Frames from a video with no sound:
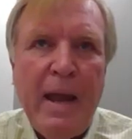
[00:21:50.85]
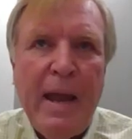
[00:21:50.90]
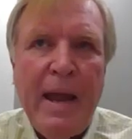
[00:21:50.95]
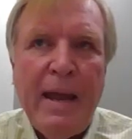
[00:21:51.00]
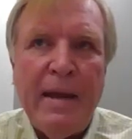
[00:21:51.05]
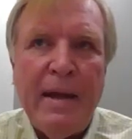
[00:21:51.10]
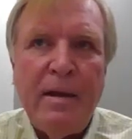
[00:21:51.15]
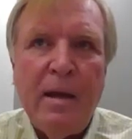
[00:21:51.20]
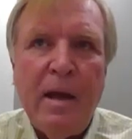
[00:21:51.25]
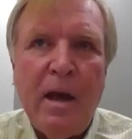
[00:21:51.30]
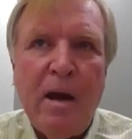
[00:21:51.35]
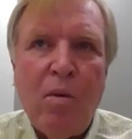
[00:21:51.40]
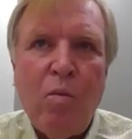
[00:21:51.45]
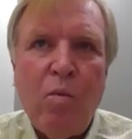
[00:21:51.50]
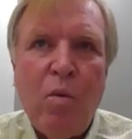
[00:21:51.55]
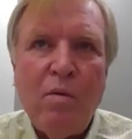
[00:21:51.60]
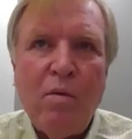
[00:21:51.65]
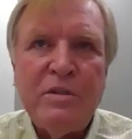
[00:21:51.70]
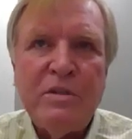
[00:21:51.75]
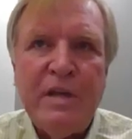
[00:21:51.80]
And
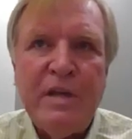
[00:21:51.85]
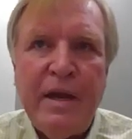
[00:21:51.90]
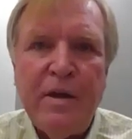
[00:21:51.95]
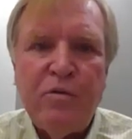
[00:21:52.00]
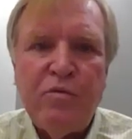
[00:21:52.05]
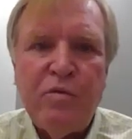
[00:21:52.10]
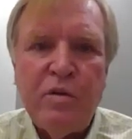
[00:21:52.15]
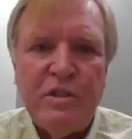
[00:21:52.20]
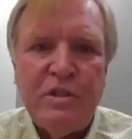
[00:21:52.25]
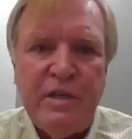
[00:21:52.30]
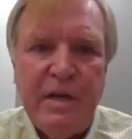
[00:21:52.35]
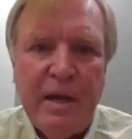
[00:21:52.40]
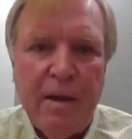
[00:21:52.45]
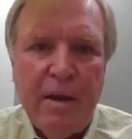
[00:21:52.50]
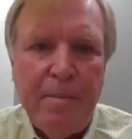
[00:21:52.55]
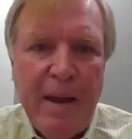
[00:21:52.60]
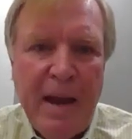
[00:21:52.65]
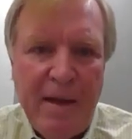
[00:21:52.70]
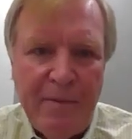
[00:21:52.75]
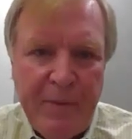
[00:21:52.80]
what was interesting
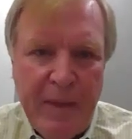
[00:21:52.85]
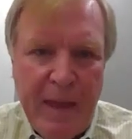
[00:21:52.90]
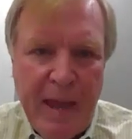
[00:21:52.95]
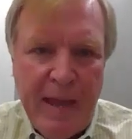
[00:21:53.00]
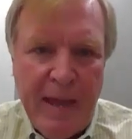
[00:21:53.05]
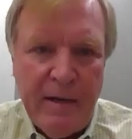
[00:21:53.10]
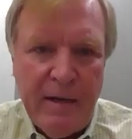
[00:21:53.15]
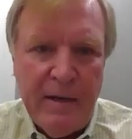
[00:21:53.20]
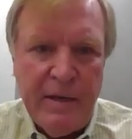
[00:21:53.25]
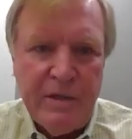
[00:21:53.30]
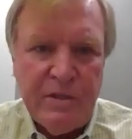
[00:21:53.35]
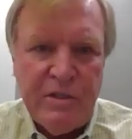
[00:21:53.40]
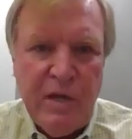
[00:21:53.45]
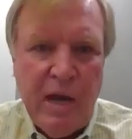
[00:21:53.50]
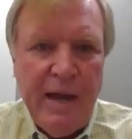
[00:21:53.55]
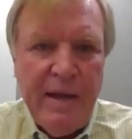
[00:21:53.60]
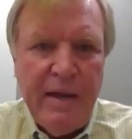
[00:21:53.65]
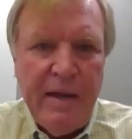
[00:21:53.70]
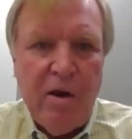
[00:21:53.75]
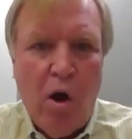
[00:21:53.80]
about that is
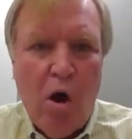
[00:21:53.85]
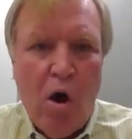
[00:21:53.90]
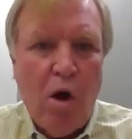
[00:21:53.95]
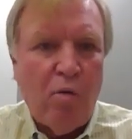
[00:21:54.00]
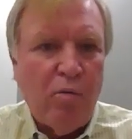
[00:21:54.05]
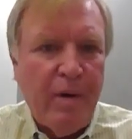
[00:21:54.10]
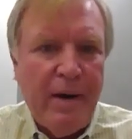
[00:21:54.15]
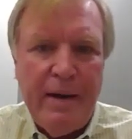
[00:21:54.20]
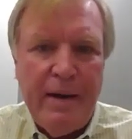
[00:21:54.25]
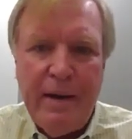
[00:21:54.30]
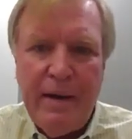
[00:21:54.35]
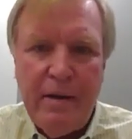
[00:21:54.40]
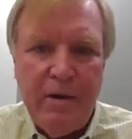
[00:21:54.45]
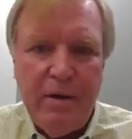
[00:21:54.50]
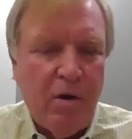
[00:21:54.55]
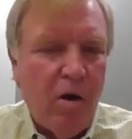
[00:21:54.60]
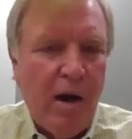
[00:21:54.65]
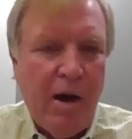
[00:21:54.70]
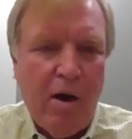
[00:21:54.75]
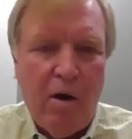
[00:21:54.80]
I had already,
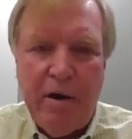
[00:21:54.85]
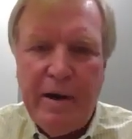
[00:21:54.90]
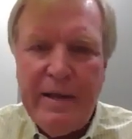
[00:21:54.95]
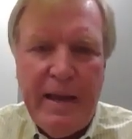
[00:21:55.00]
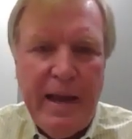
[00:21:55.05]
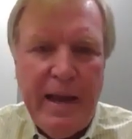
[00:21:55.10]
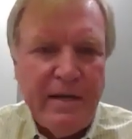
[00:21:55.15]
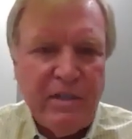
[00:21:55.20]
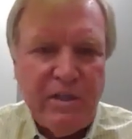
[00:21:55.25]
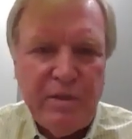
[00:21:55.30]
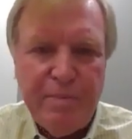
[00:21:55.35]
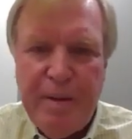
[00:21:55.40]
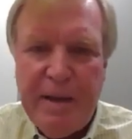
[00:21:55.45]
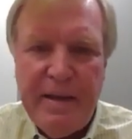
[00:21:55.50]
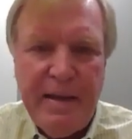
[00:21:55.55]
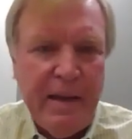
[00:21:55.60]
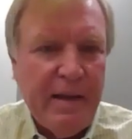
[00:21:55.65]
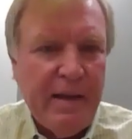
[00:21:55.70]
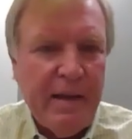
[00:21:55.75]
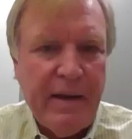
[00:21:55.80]
you know, I already had
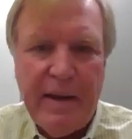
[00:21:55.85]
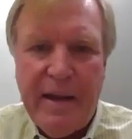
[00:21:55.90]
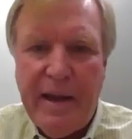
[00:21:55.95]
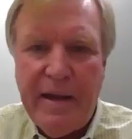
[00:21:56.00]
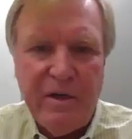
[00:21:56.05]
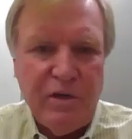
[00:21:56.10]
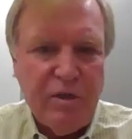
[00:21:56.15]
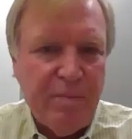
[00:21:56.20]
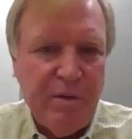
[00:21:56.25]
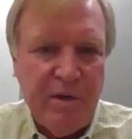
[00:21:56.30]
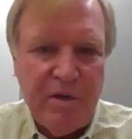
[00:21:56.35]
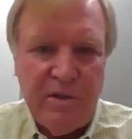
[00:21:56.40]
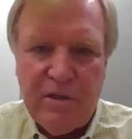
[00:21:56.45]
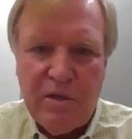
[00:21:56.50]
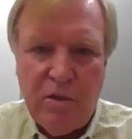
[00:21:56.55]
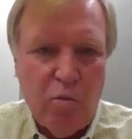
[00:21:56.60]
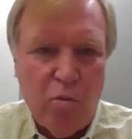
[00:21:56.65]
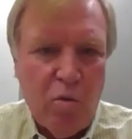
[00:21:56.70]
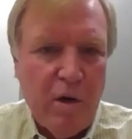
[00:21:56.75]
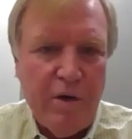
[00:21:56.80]
speaking engagements,
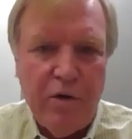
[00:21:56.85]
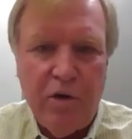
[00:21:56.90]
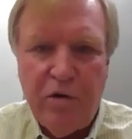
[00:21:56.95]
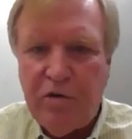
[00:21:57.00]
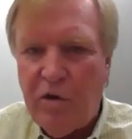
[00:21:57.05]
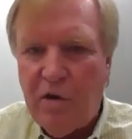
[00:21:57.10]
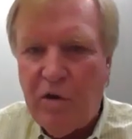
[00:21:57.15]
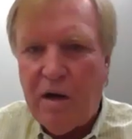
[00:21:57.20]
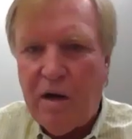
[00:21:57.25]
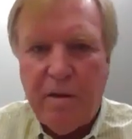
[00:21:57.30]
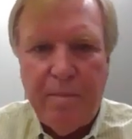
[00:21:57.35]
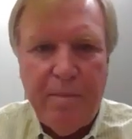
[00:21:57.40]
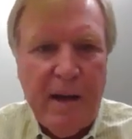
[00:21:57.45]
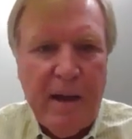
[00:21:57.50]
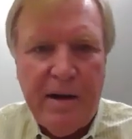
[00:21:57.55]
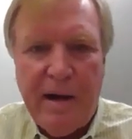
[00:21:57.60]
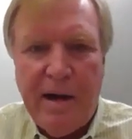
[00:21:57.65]
the one you talk about.